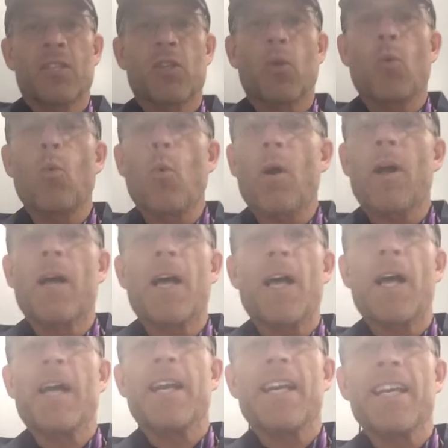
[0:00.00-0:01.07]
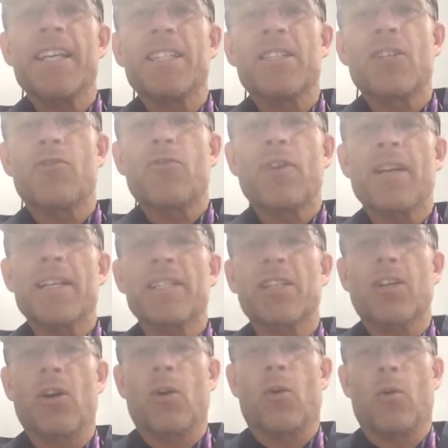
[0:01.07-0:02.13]
So what is the dress
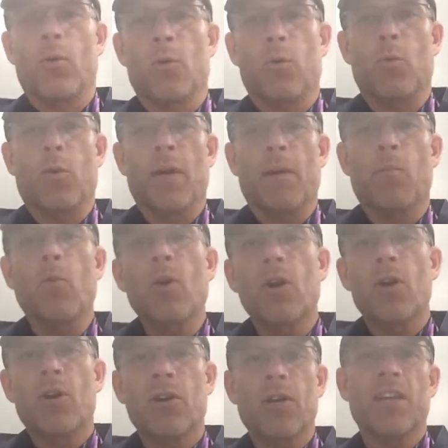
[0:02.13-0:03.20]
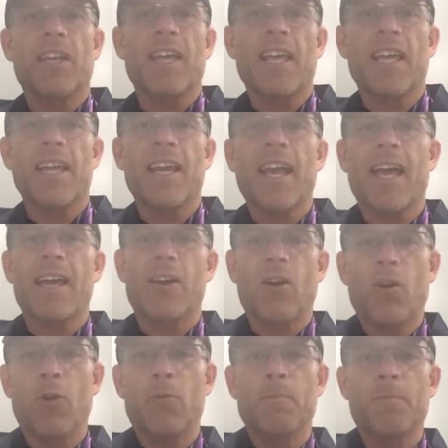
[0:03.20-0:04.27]
code when I'm working at
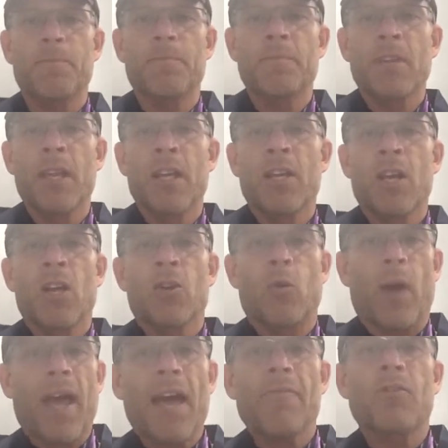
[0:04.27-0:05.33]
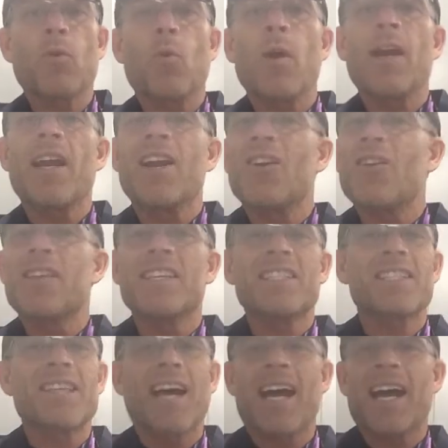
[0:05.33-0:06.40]
home? Do I have to wear
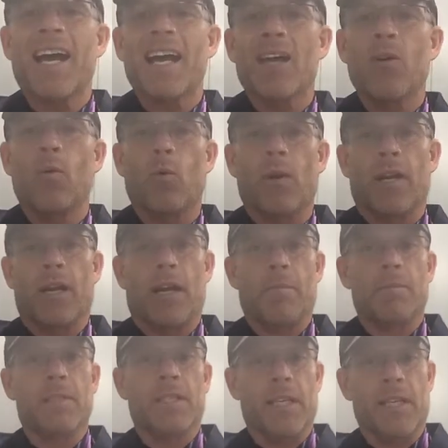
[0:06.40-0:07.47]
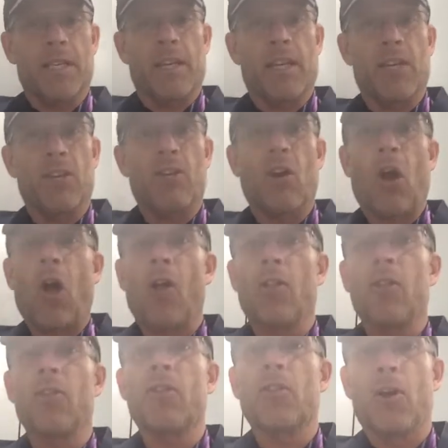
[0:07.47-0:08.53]
this tie when I'm sitting here all
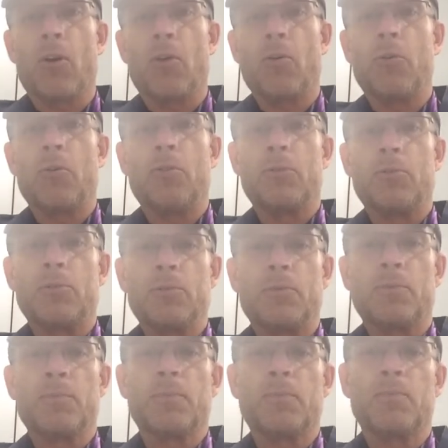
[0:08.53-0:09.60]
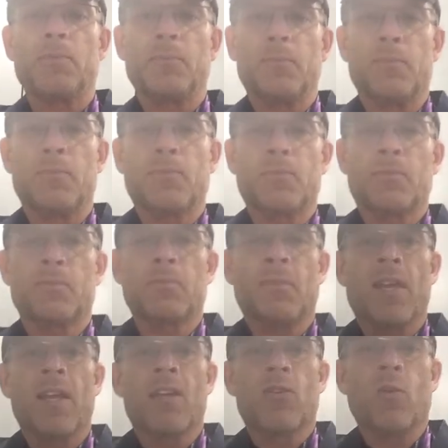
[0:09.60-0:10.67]
alone?
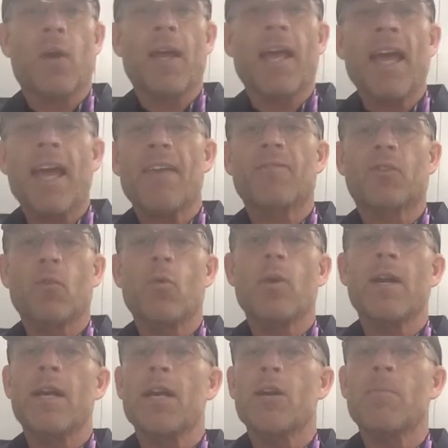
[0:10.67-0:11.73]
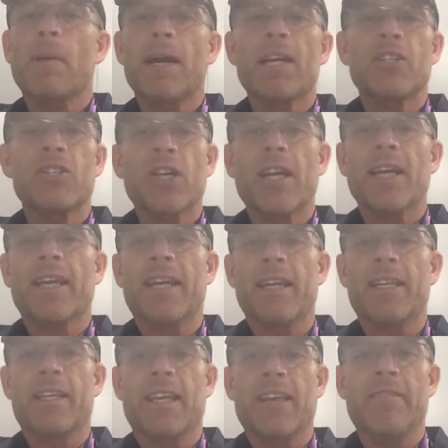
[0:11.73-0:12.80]
Do I have to wear my
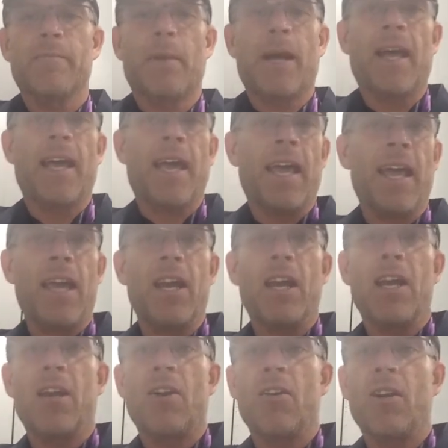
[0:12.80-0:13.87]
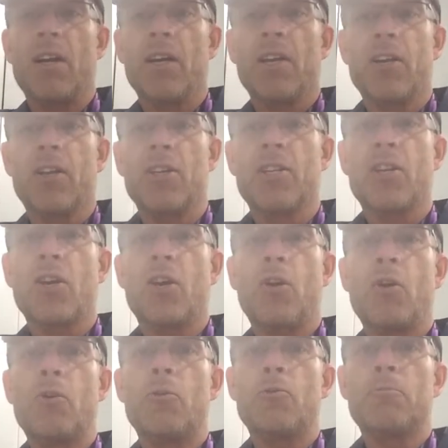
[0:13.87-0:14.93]
jacket, give my hair a good
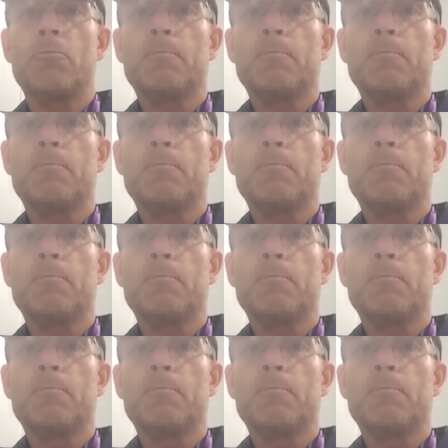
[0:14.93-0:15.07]
comb?